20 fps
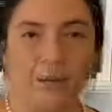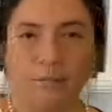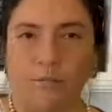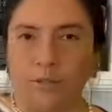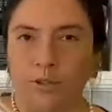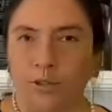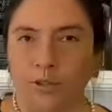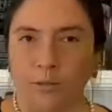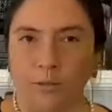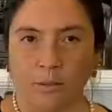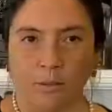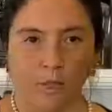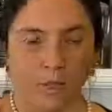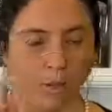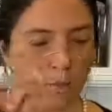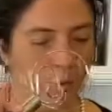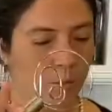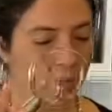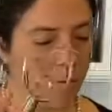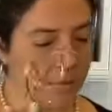whichever
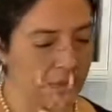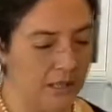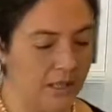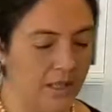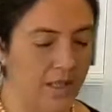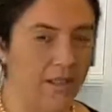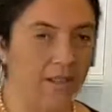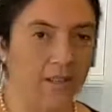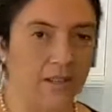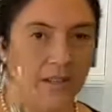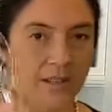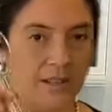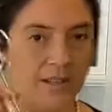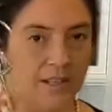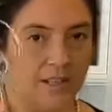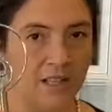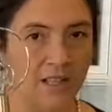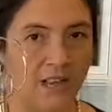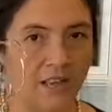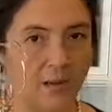name you want to give it.
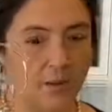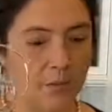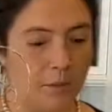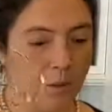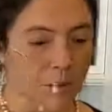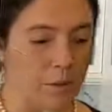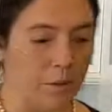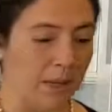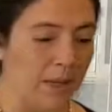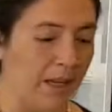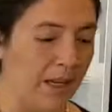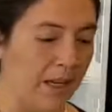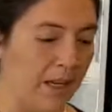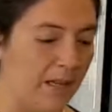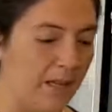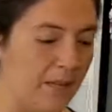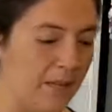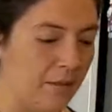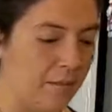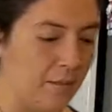It's great to make
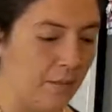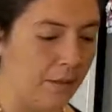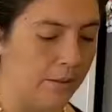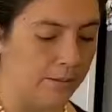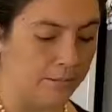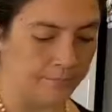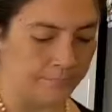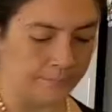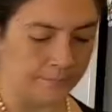pancakes as well.